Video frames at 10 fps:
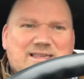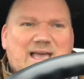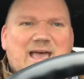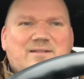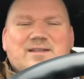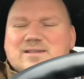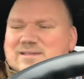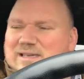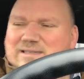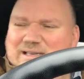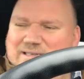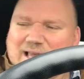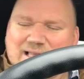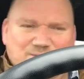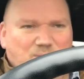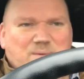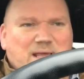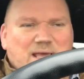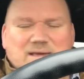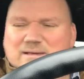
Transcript: it down, and he said, yeah, that's probably it.